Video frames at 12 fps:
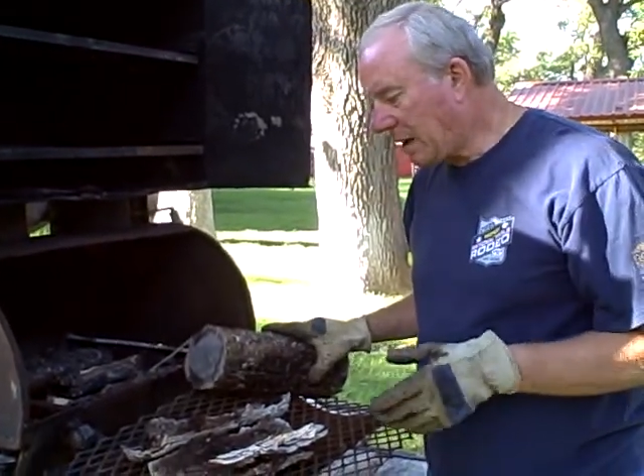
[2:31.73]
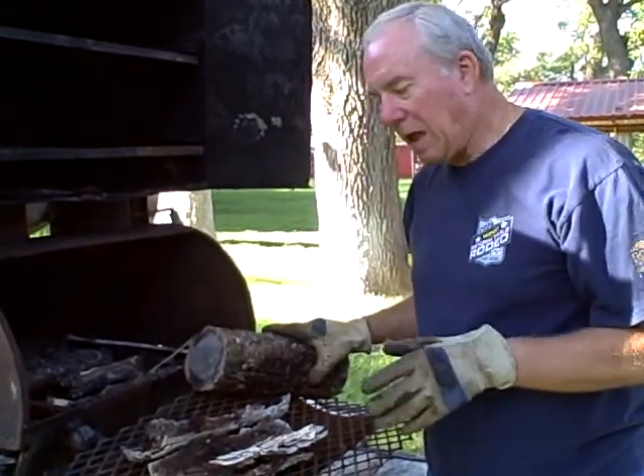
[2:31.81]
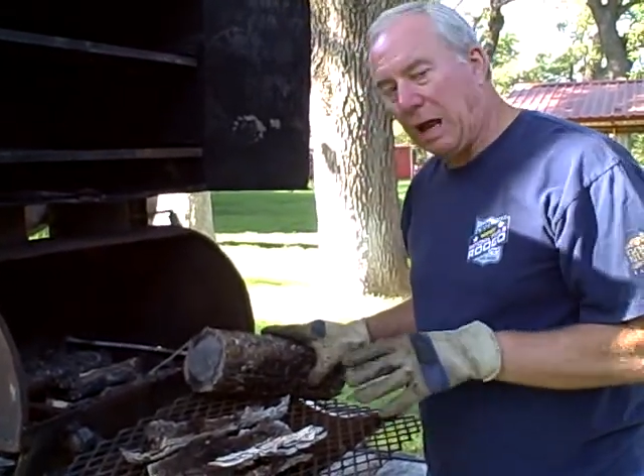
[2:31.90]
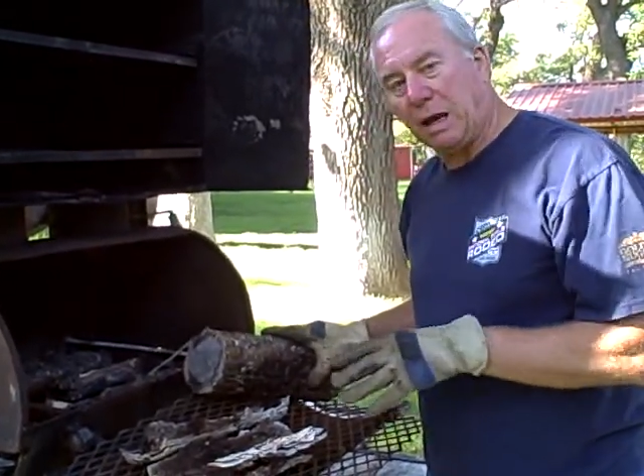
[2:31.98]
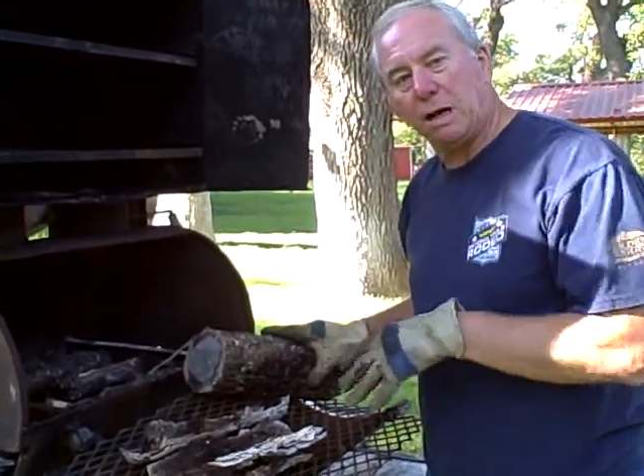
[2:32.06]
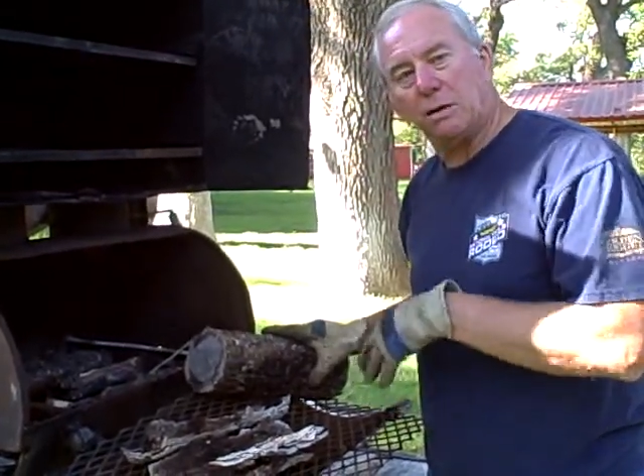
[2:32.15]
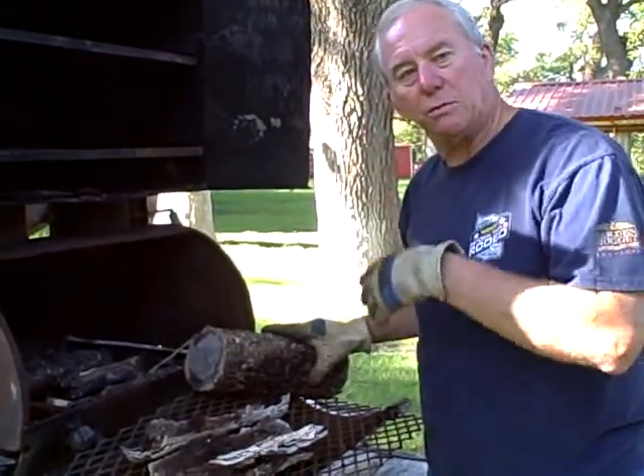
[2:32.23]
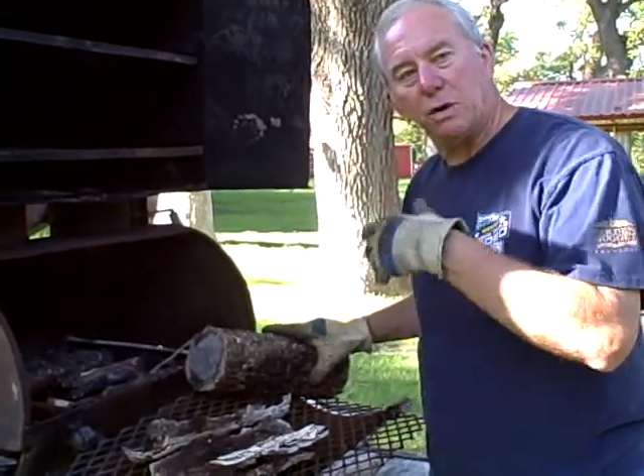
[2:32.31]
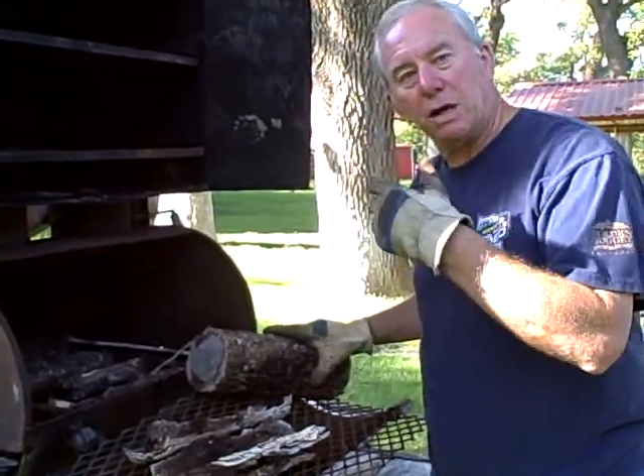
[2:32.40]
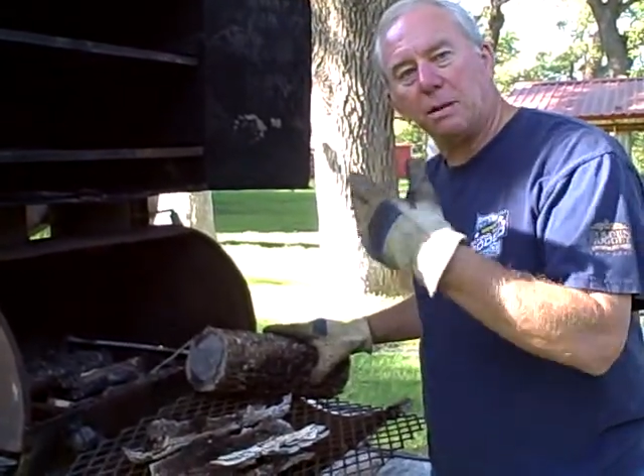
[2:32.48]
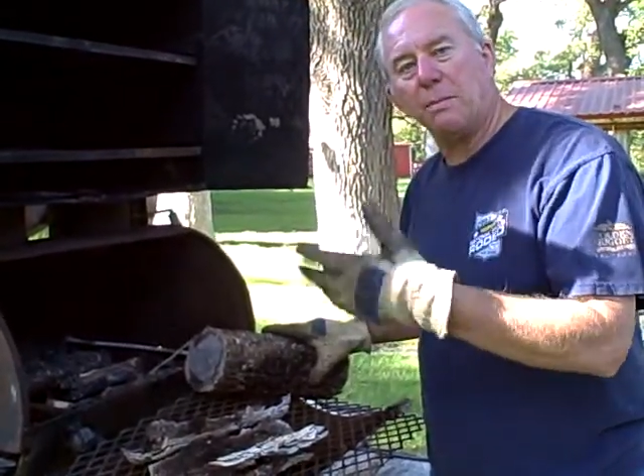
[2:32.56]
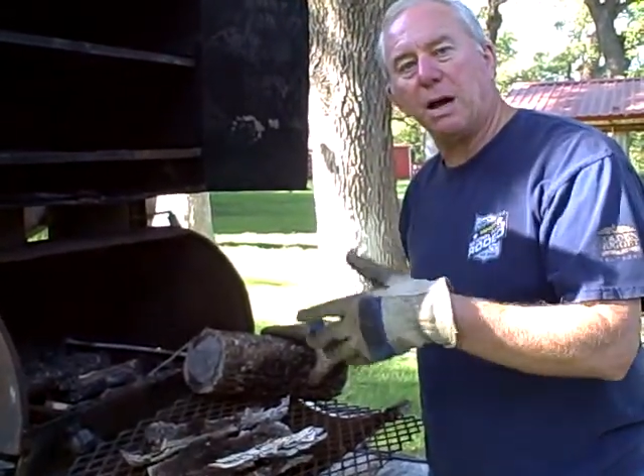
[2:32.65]
and it'll
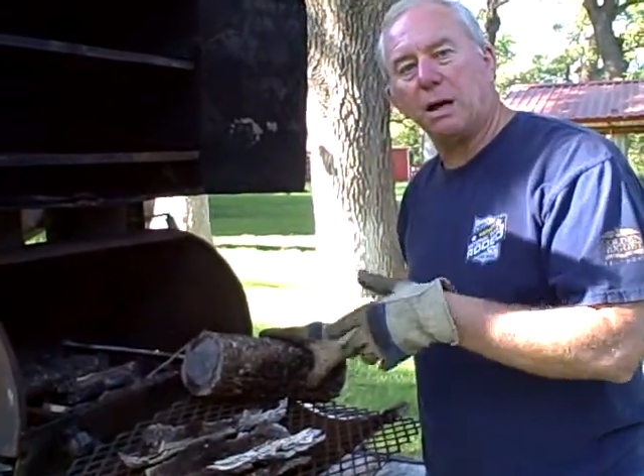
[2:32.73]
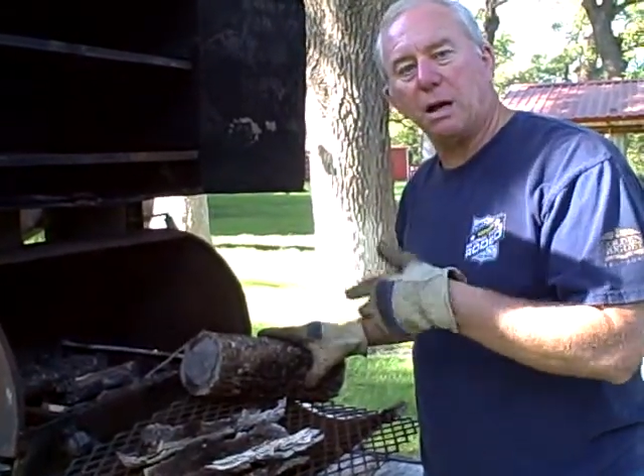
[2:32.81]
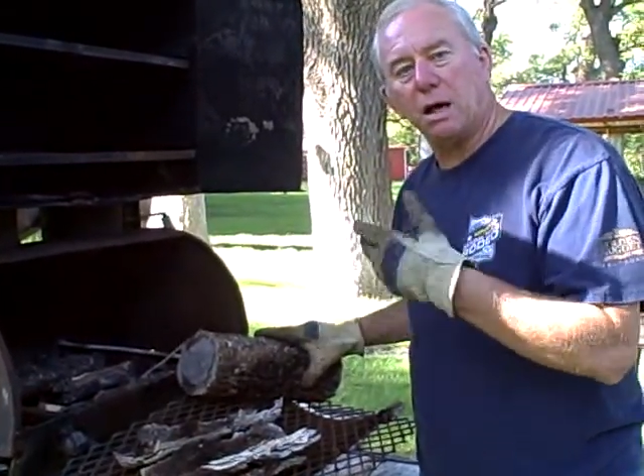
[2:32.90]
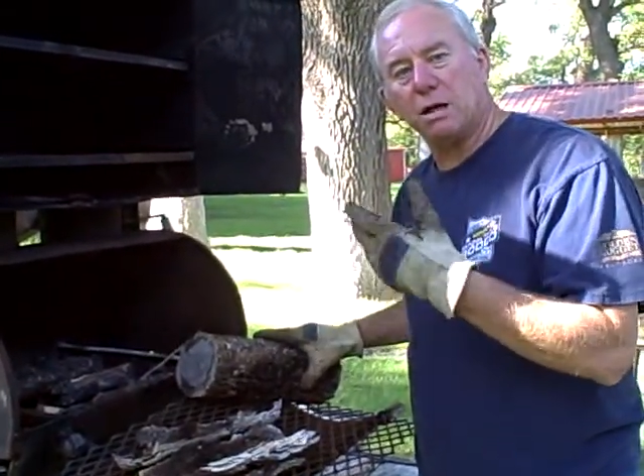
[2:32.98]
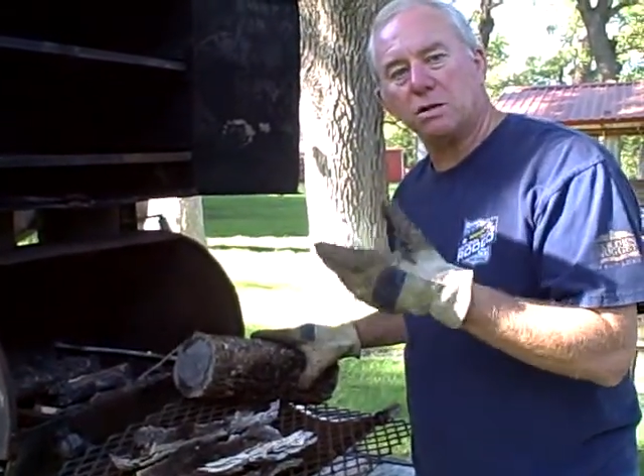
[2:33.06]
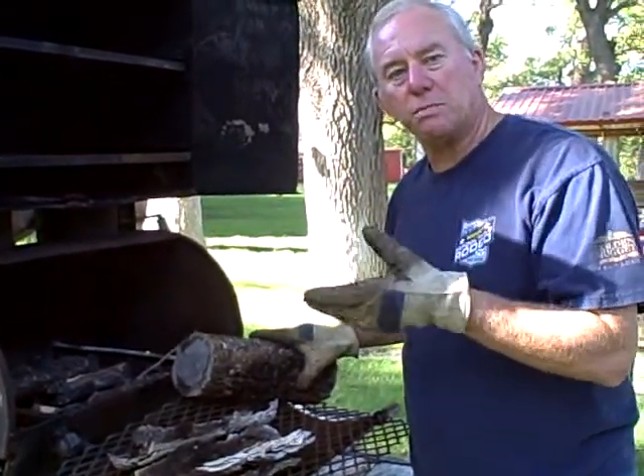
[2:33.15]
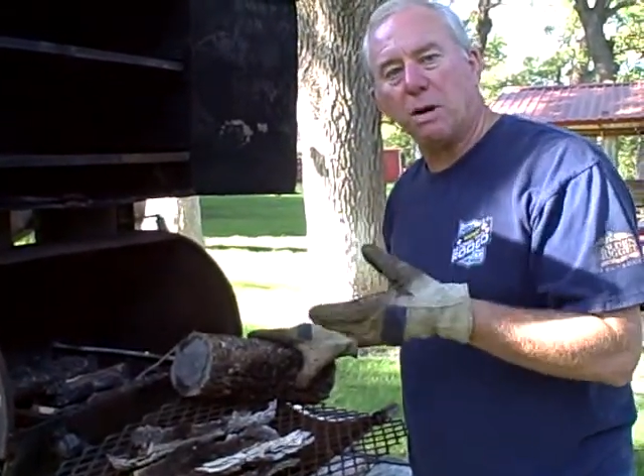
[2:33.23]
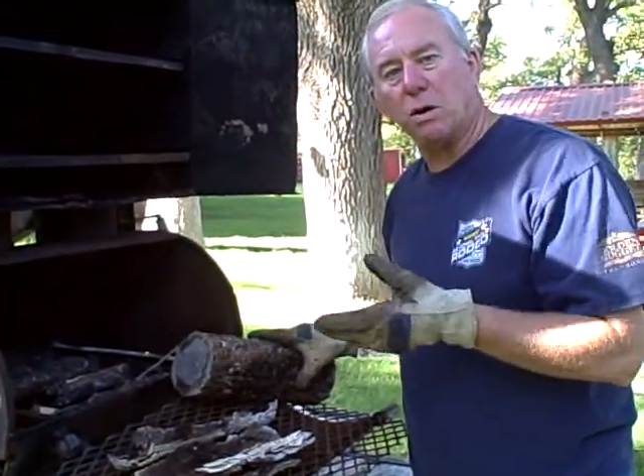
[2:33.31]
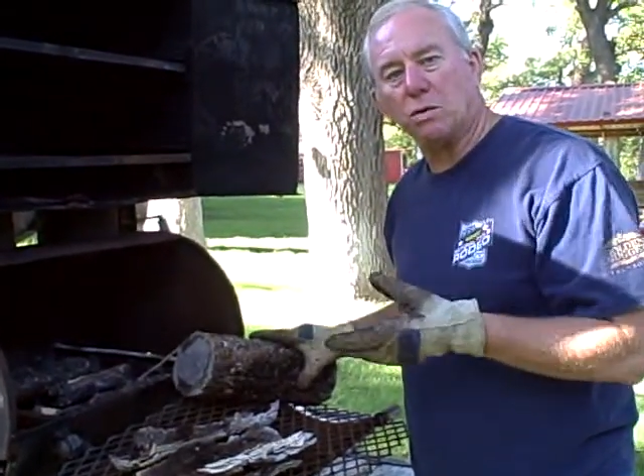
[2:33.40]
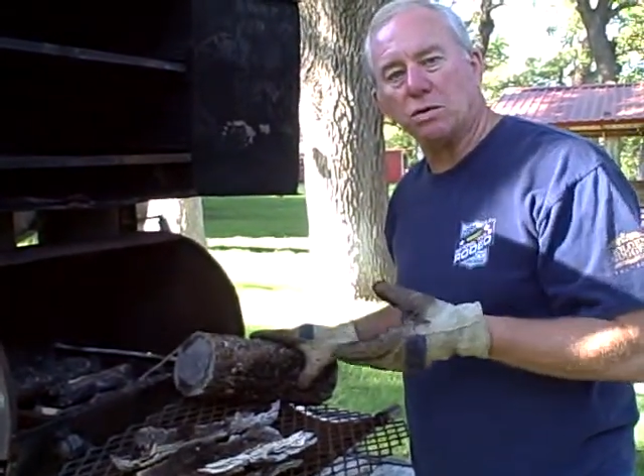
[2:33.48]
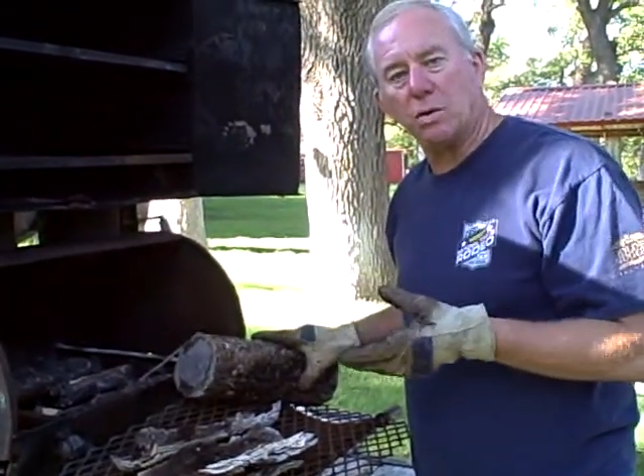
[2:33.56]
really make a lot of smoke.